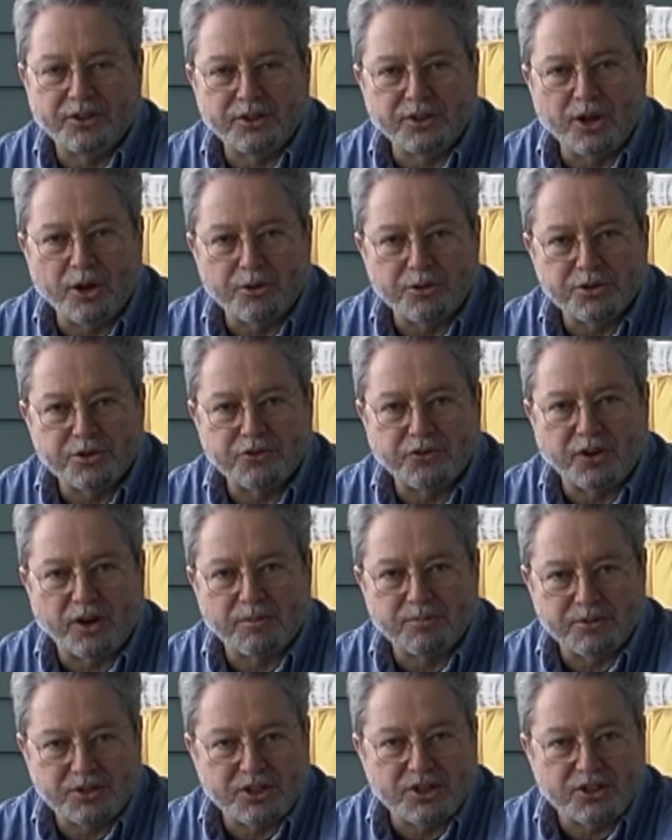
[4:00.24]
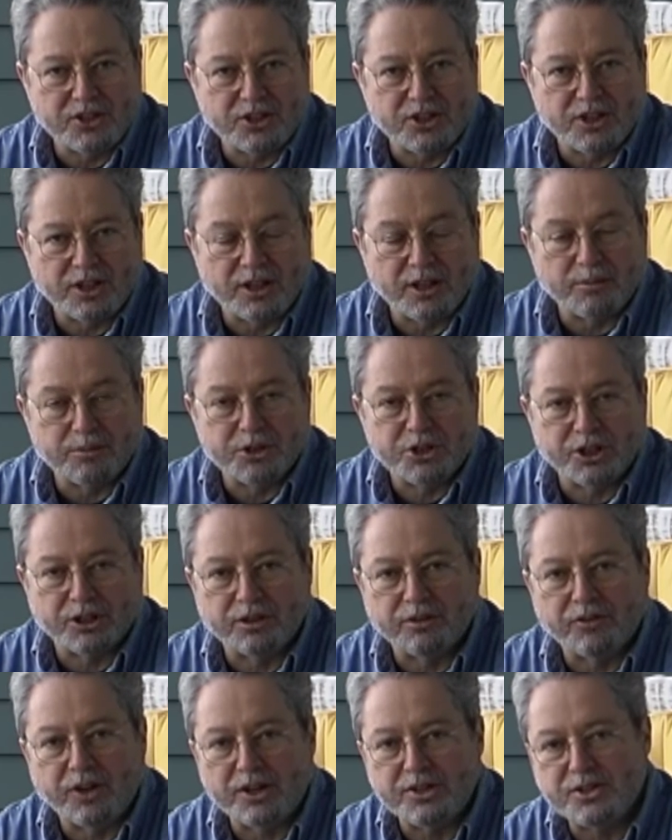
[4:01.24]
than those from CCD imaging
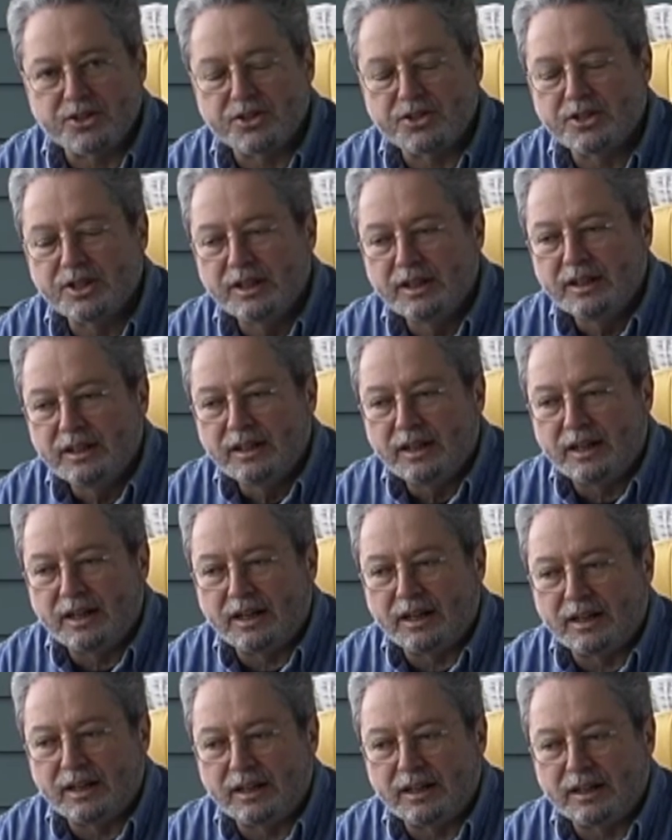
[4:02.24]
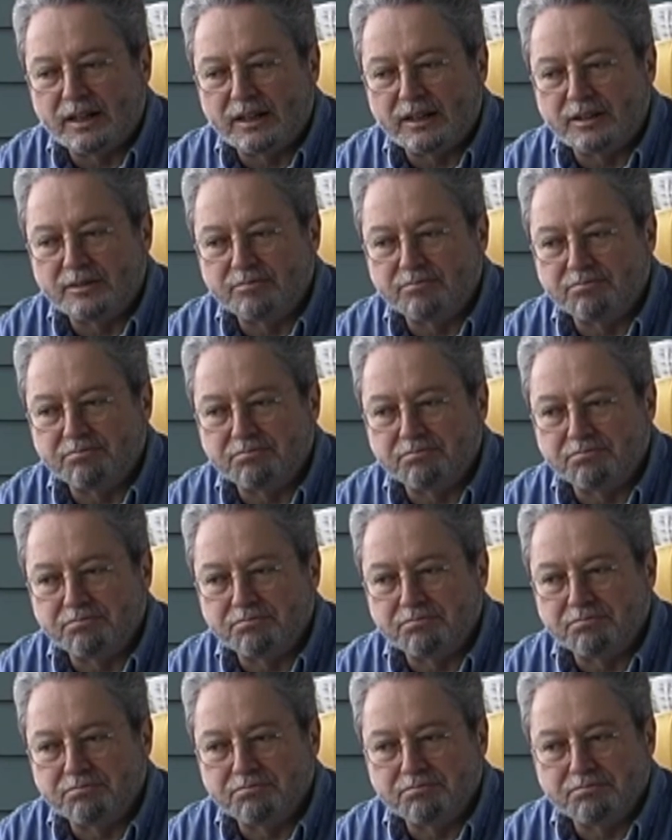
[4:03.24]
devices. Um,
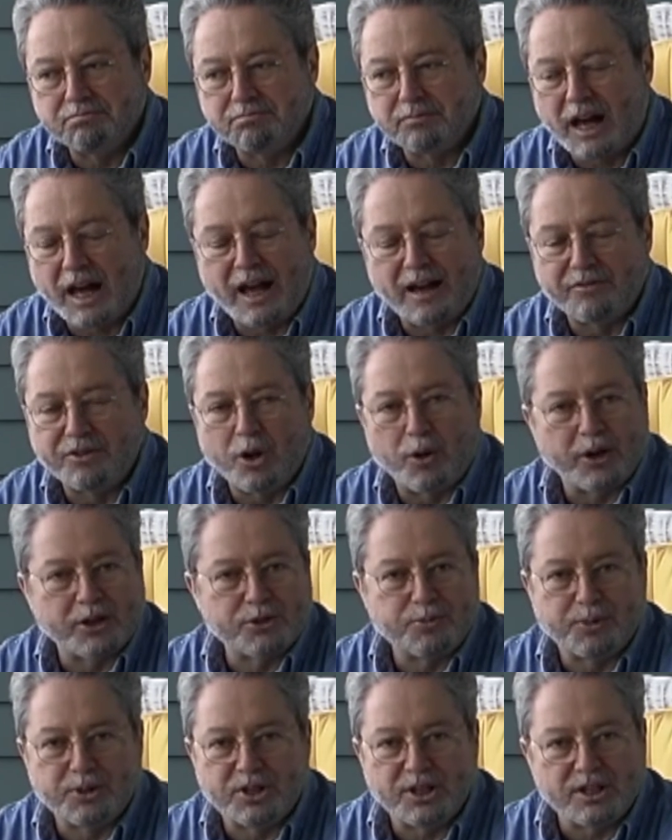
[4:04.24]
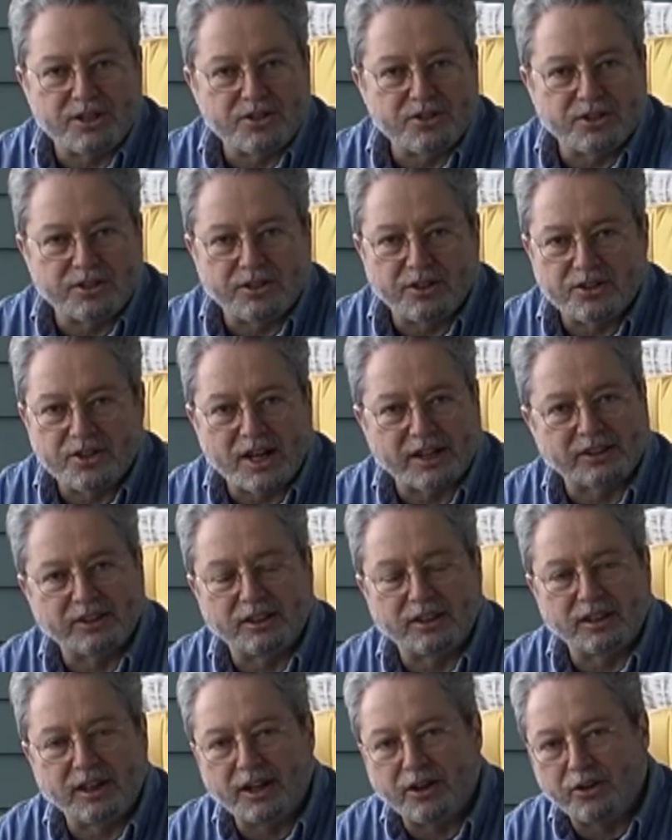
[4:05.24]
I have no expertise in the
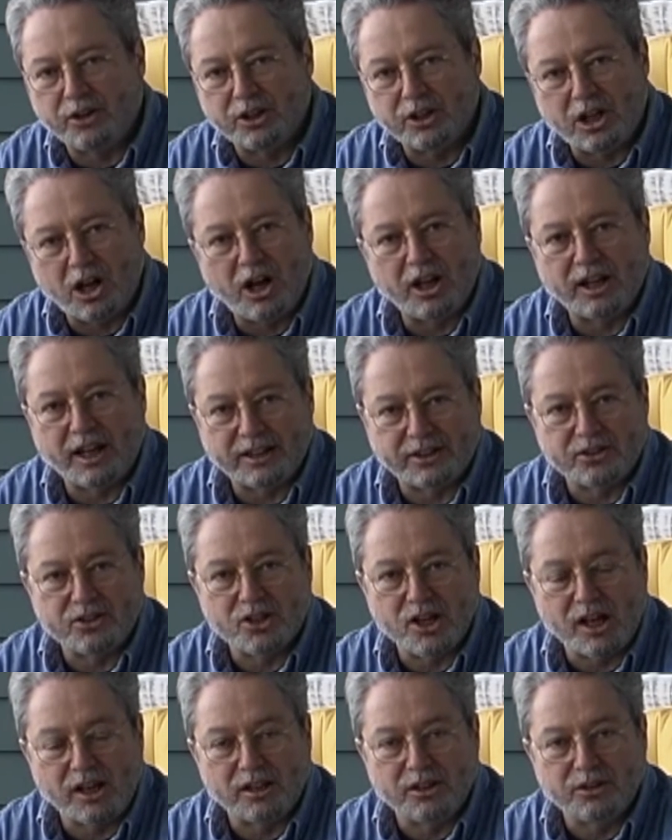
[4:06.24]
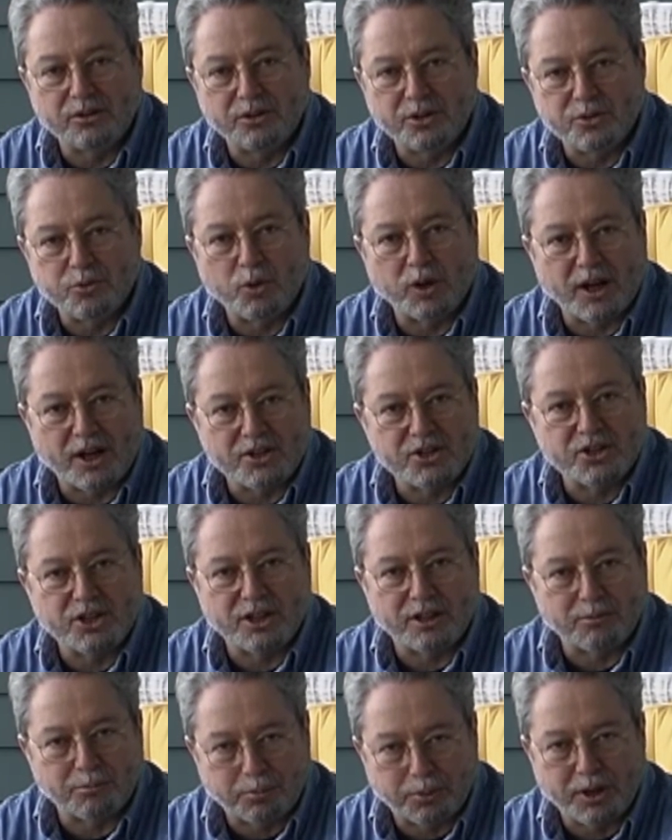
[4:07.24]
technical area. All I can tell you is what I
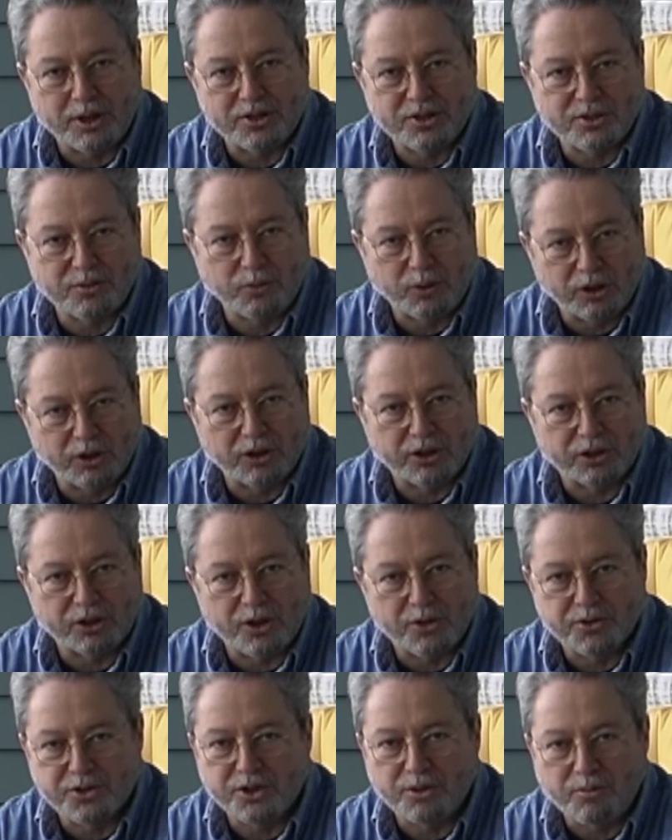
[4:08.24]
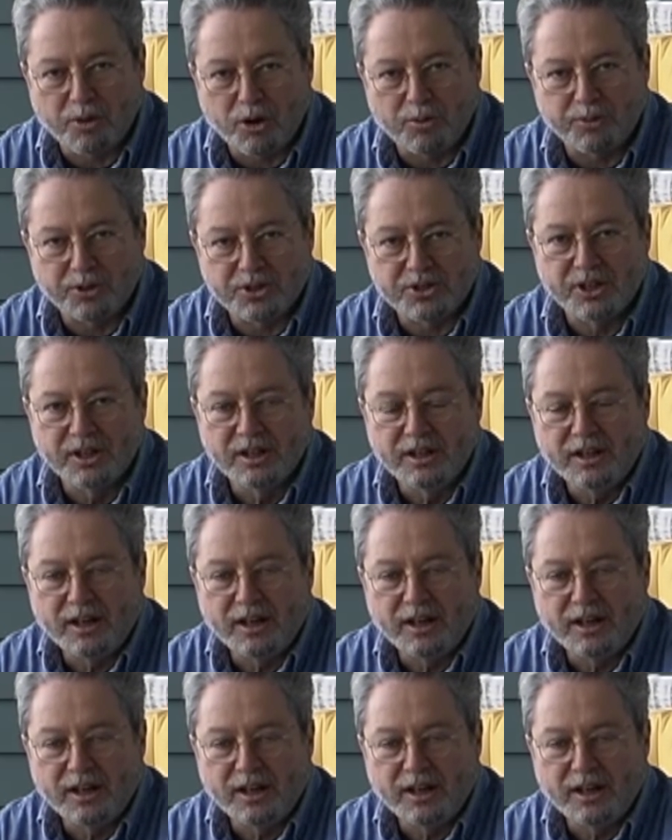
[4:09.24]
see in prints, and we'll look at those in a moment.